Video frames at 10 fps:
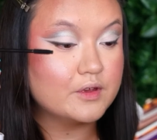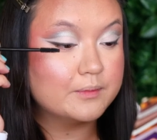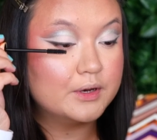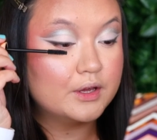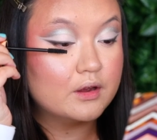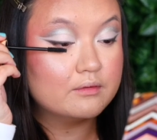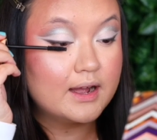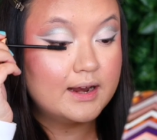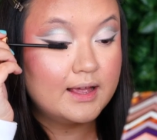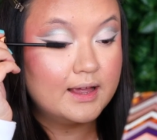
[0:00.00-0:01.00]
So I'm going to go
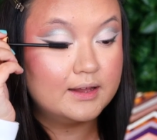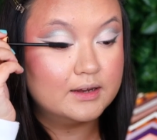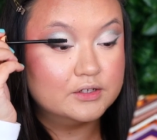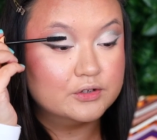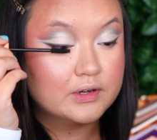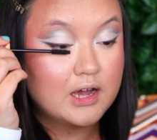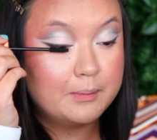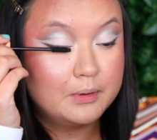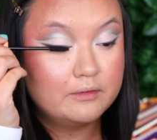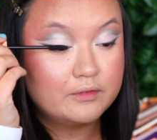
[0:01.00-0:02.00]
right ahead and do a
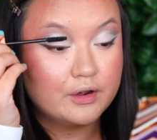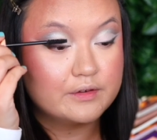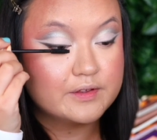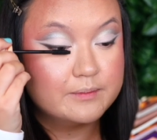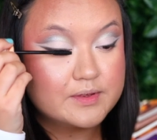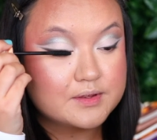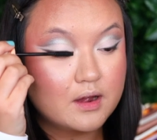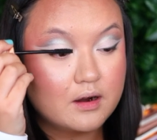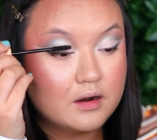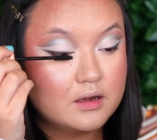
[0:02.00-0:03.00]
couple of coats of
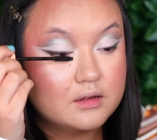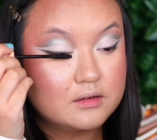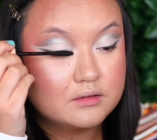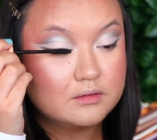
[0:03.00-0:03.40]
mascara.